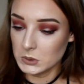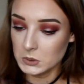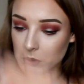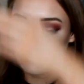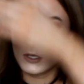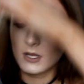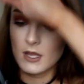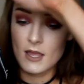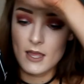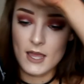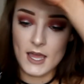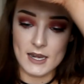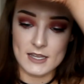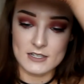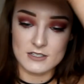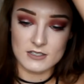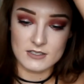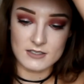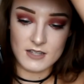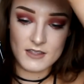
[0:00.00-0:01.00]
Oh, and
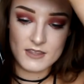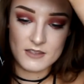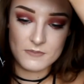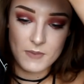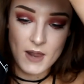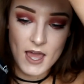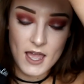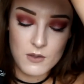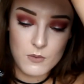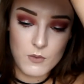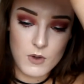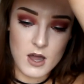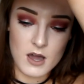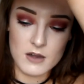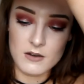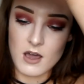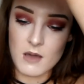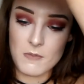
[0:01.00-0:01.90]
it's just like this black one.